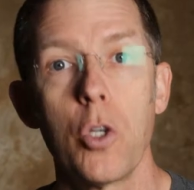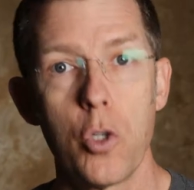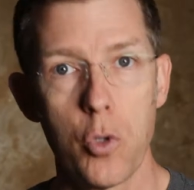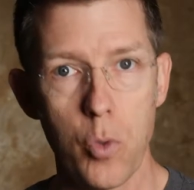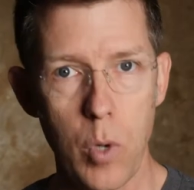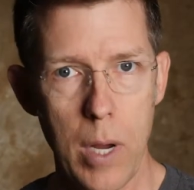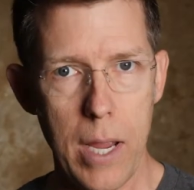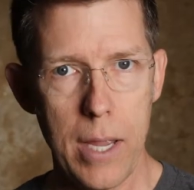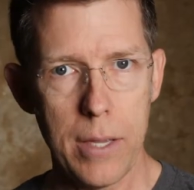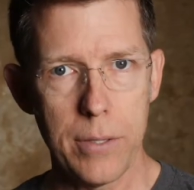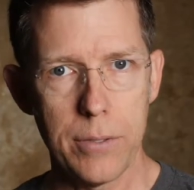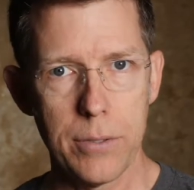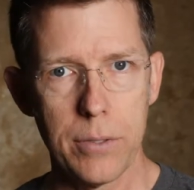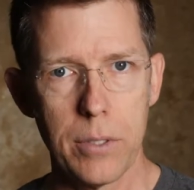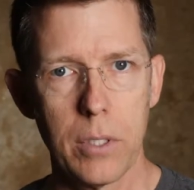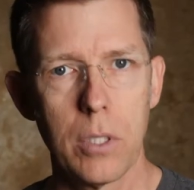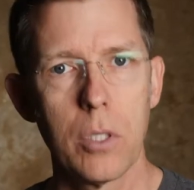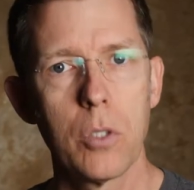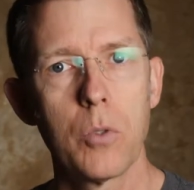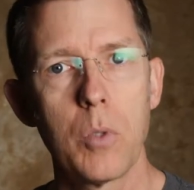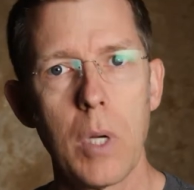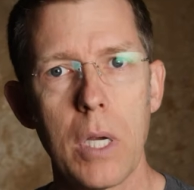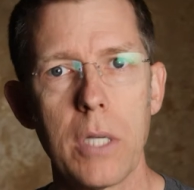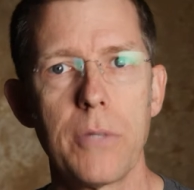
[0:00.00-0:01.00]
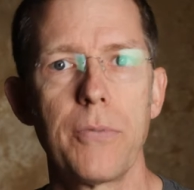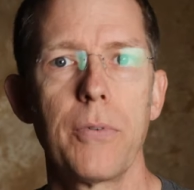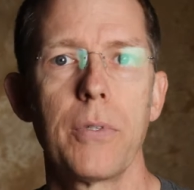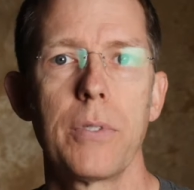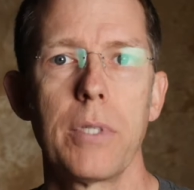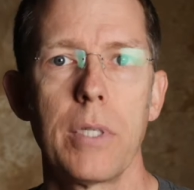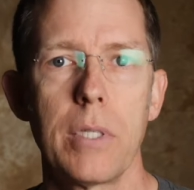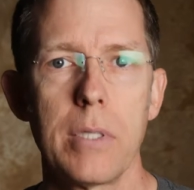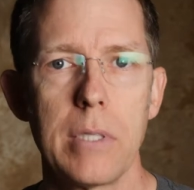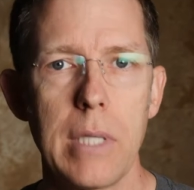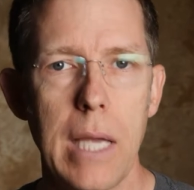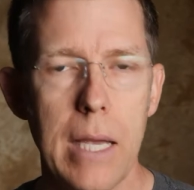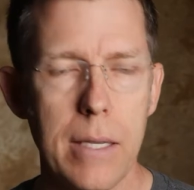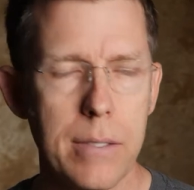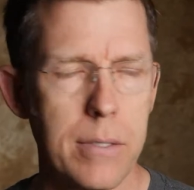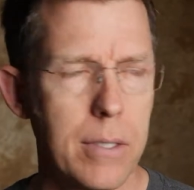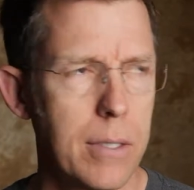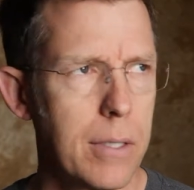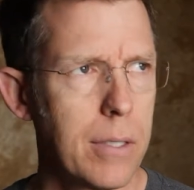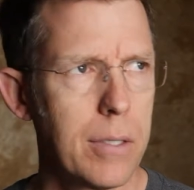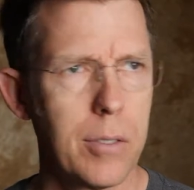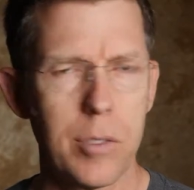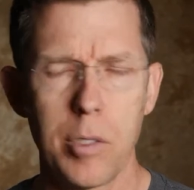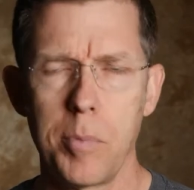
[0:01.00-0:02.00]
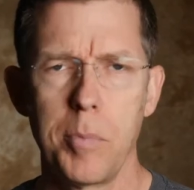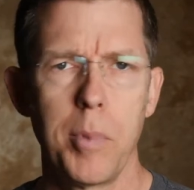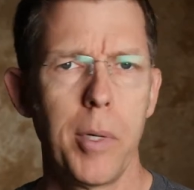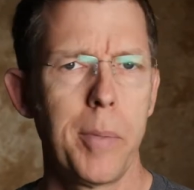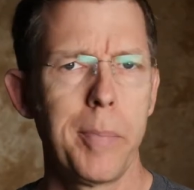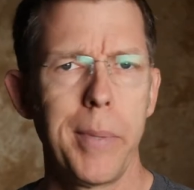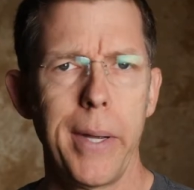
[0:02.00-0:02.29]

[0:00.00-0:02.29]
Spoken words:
Dress for success. I think there's a book